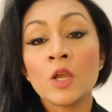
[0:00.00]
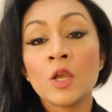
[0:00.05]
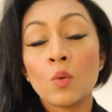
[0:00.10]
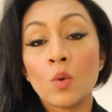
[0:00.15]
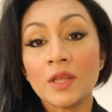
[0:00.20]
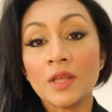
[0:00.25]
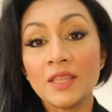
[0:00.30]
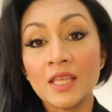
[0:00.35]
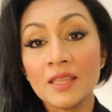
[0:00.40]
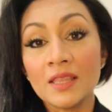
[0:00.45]

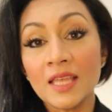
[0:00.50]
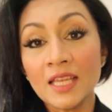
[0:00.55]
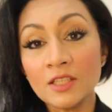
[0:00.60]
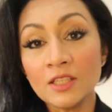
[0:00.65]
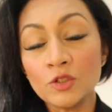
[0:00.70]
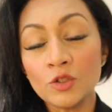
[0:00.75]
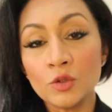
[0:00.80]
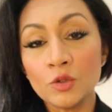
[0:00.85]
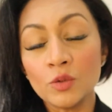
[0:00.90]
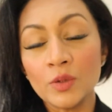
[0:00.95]
What they
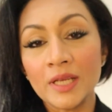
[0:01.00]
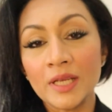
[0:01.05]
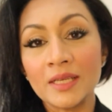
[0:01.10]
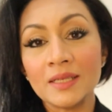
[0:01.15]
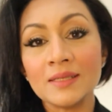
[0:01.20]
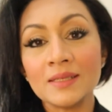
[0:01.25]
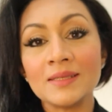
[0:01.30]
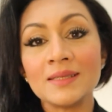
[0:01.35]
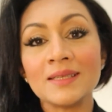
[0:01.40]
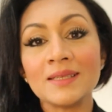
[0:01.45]
then do
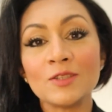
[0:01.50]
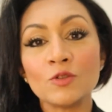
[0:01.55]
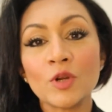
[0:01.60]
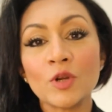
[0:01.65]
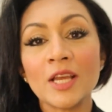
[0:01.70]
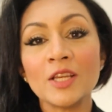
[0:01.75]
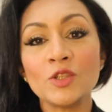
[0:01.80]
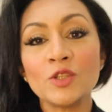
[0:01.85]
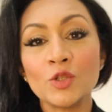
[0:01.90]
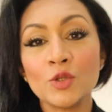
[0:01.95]
is
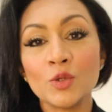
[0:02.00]
try